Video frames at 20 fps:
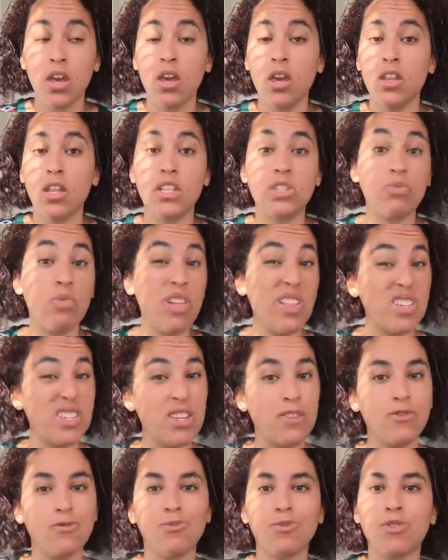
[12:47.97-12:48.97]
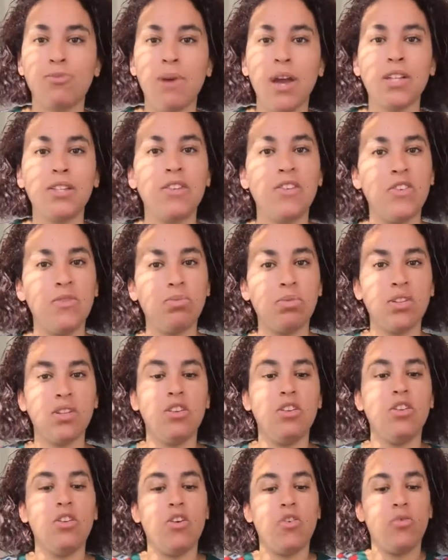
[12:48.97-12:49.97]
his relative's perspective, he
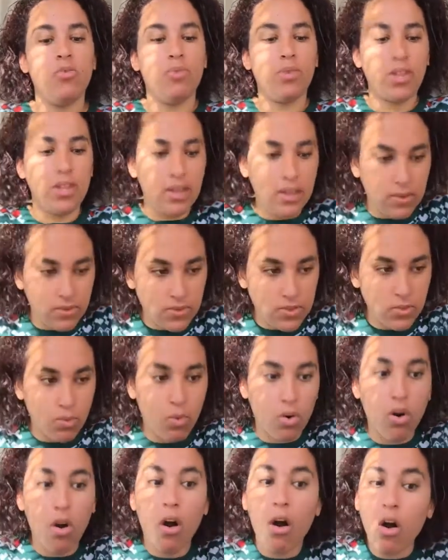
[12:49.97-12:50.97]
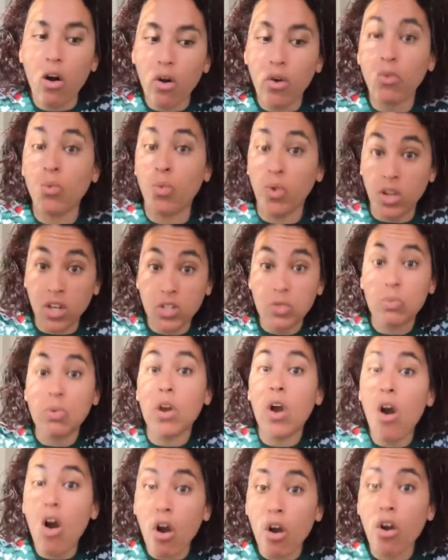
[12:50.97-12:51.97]
believes we're all, because we
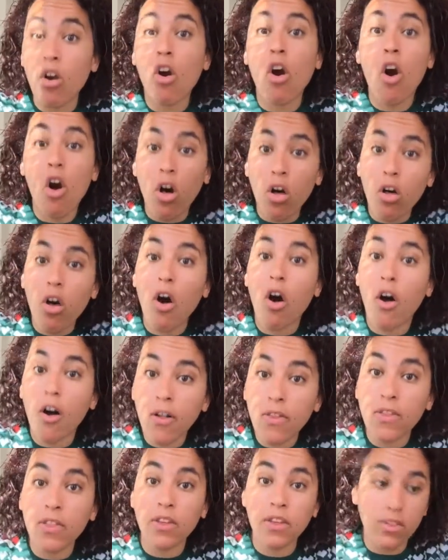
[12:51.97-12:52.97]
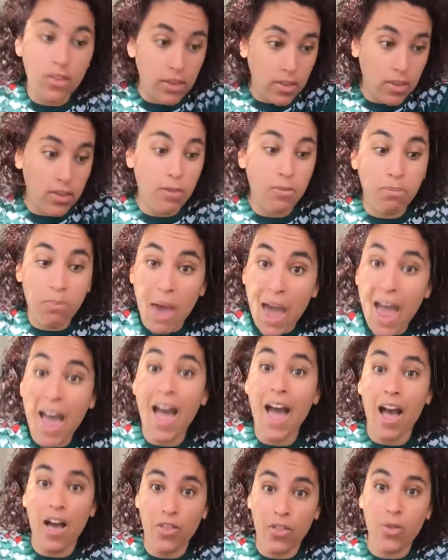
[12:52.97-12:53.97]
are all on the
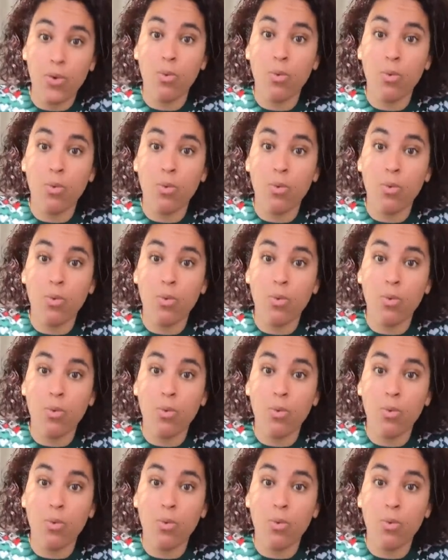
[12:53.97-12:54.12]
path.